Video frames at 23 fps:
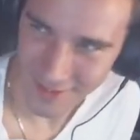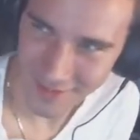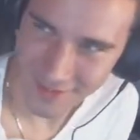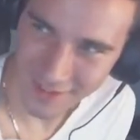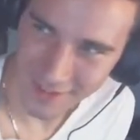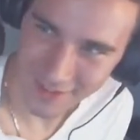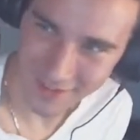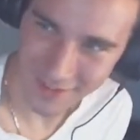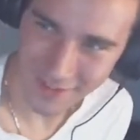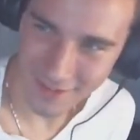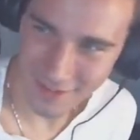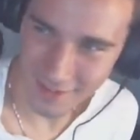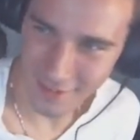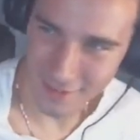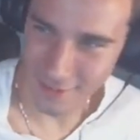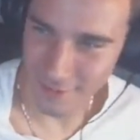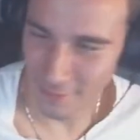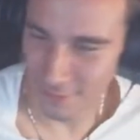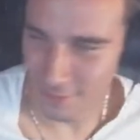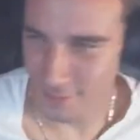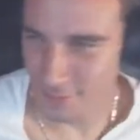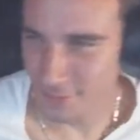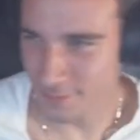Then guess
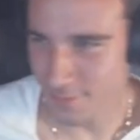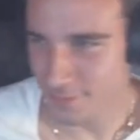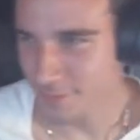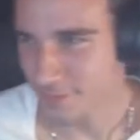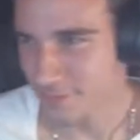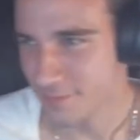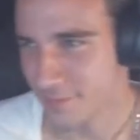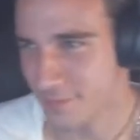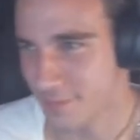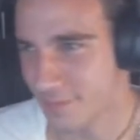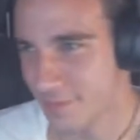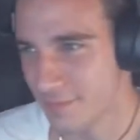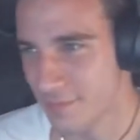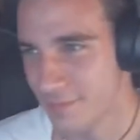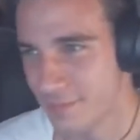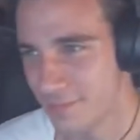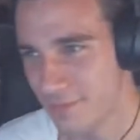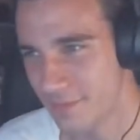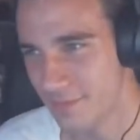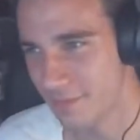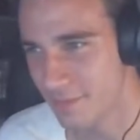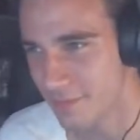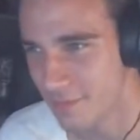what you do after that?
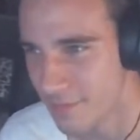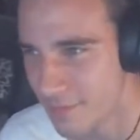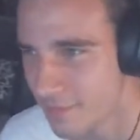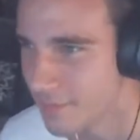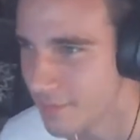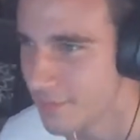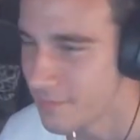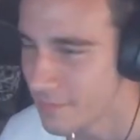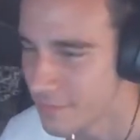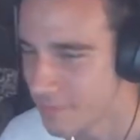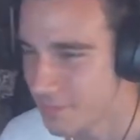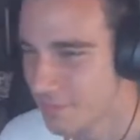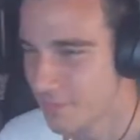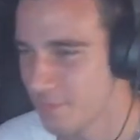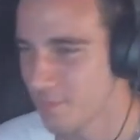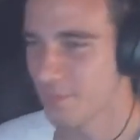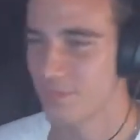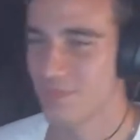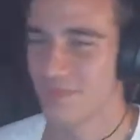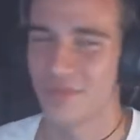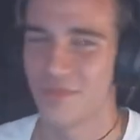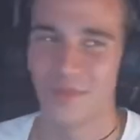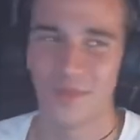
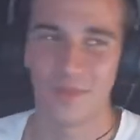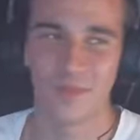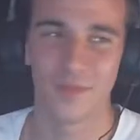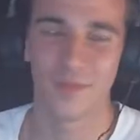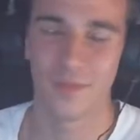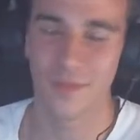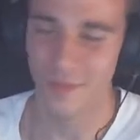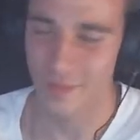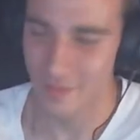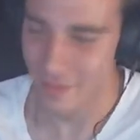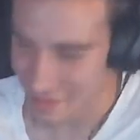You give up